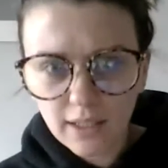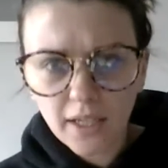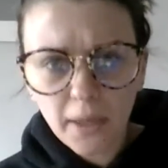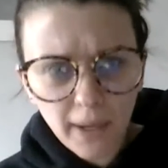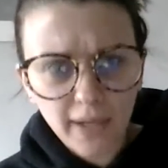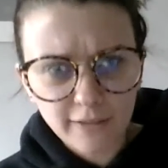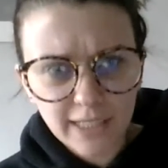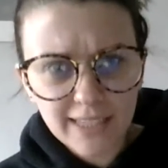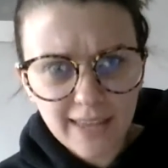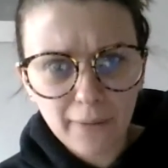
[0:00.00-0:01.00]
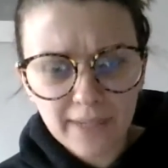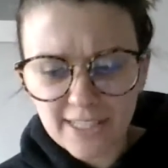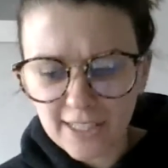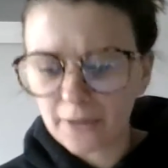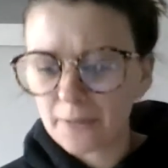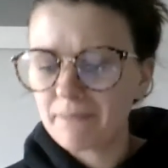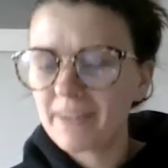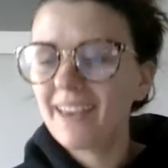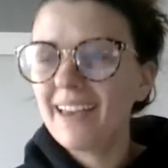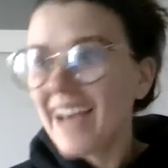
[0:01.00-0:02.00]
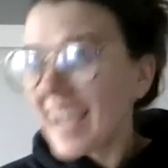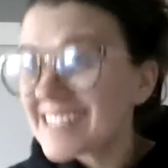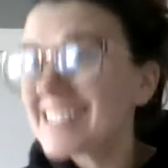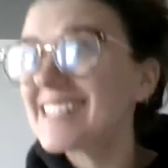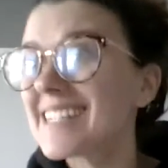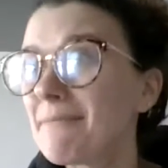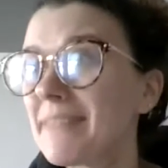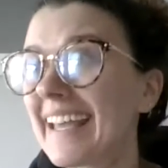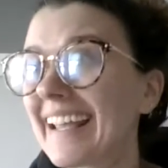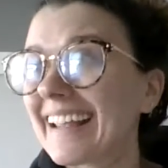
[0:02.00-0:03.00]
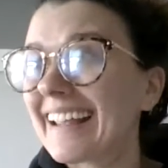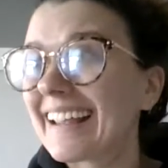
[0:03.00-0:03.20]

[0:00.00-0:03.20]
Go on, read it that way too. I see something.